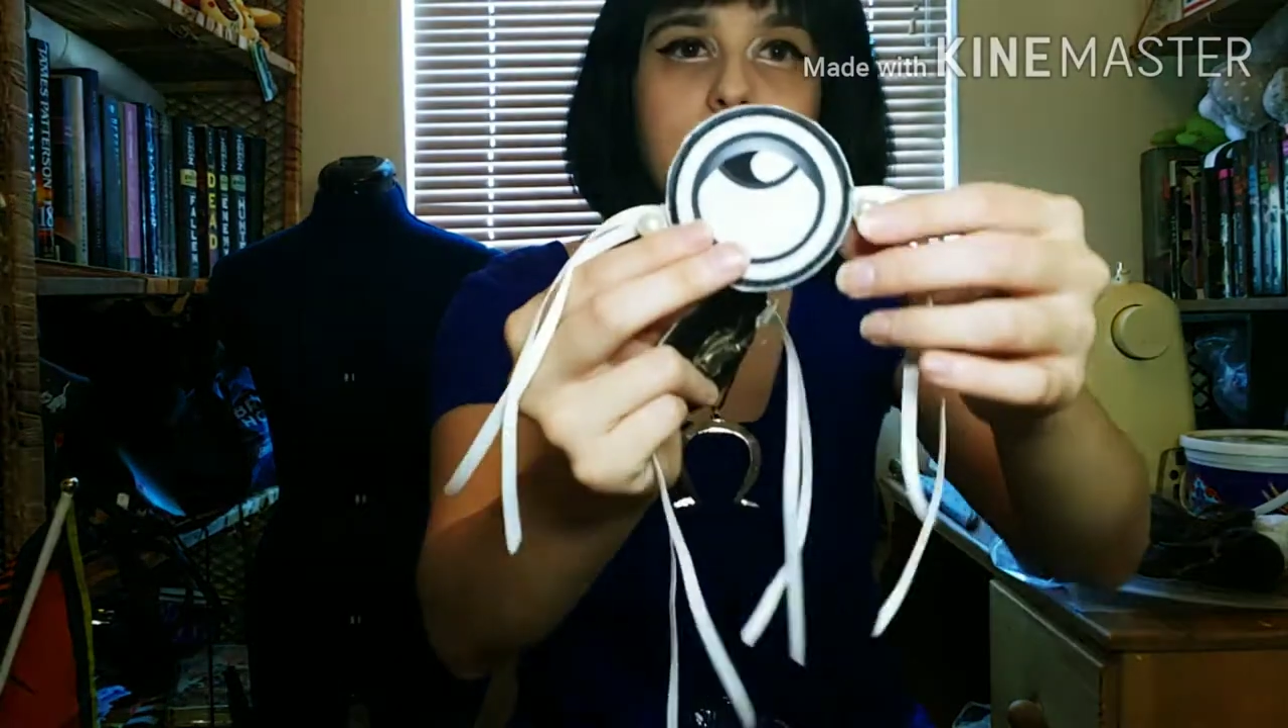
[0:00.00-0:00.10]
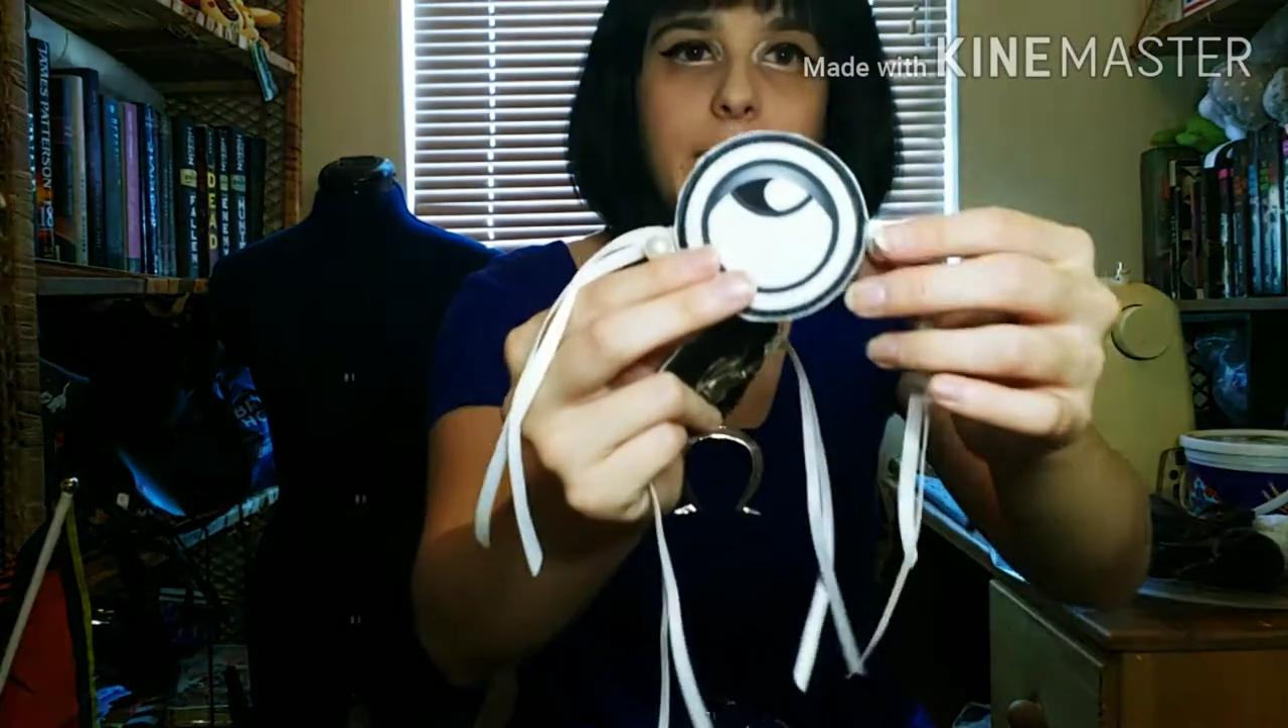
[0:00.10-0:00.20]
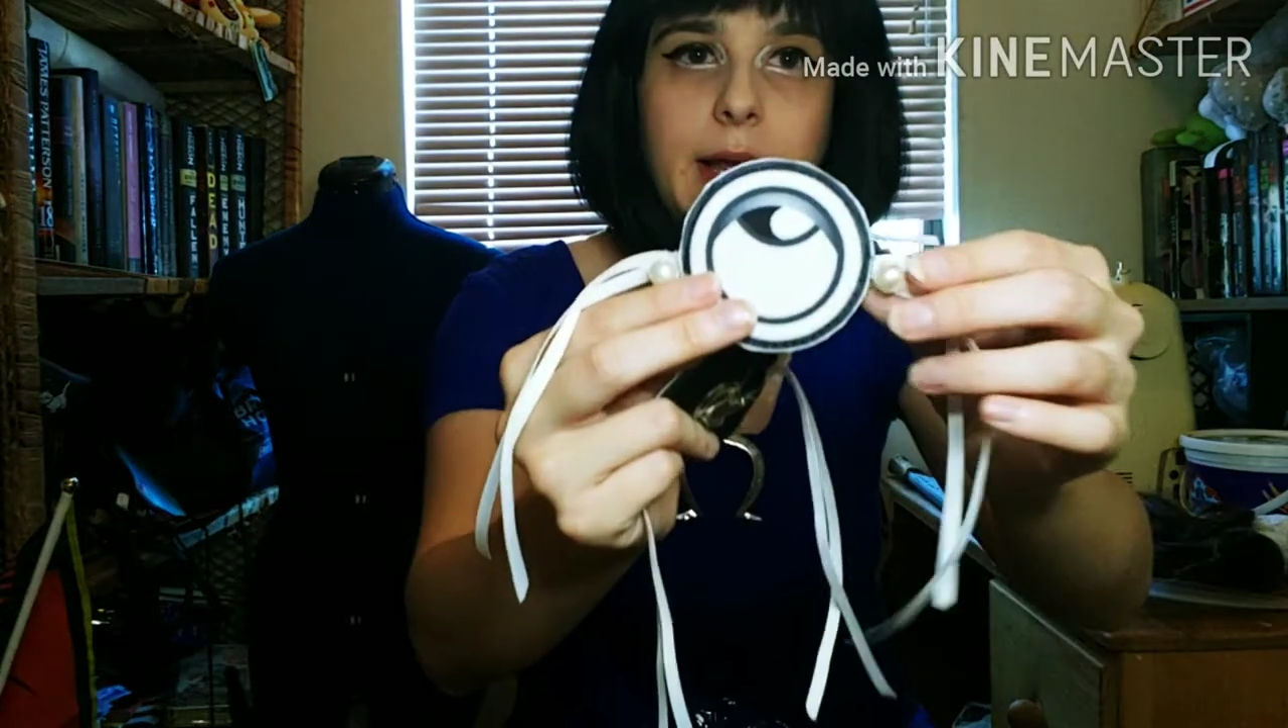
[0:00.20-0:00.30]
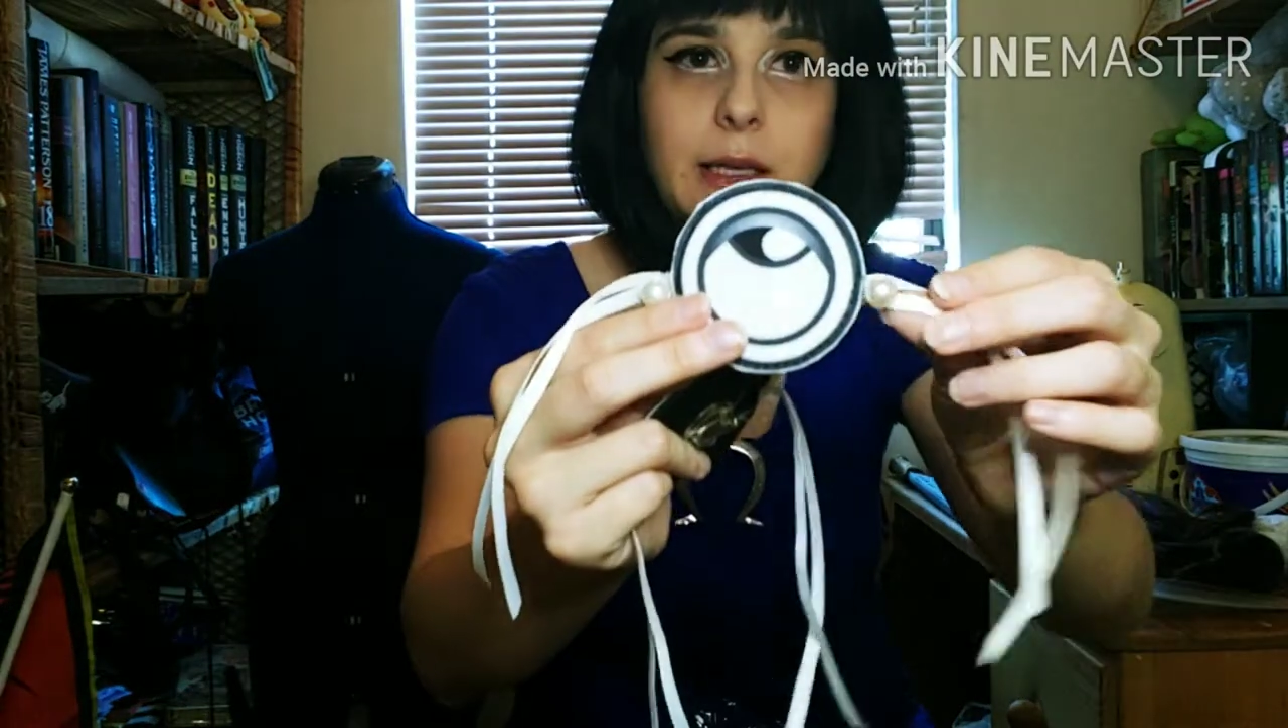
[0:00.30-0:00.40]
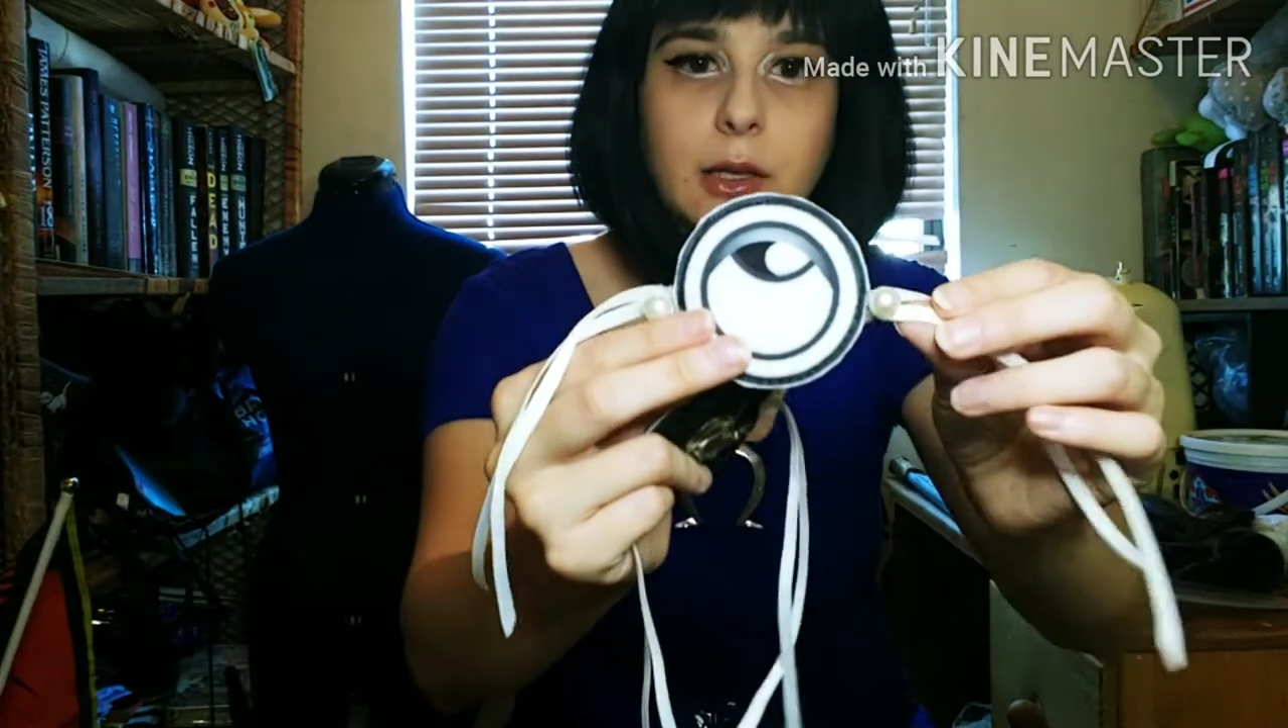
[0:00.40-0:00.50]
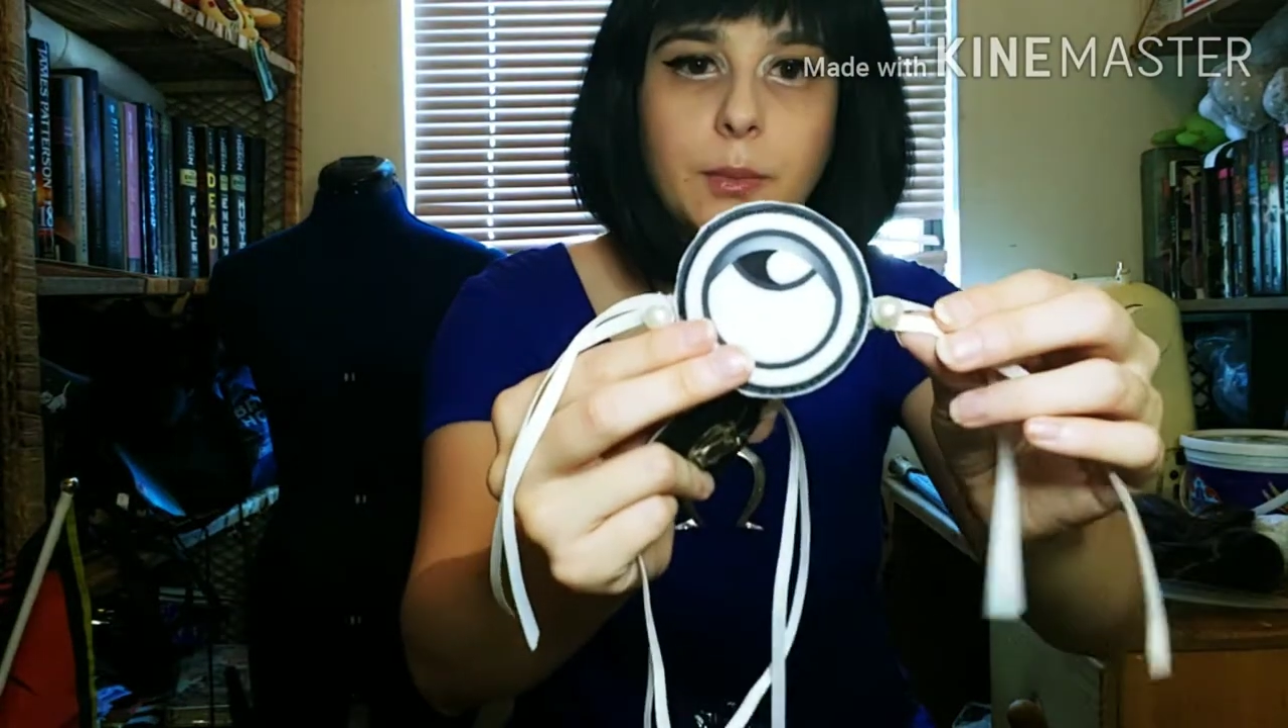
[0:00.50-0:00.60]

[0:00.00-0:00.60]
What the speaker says: that nice little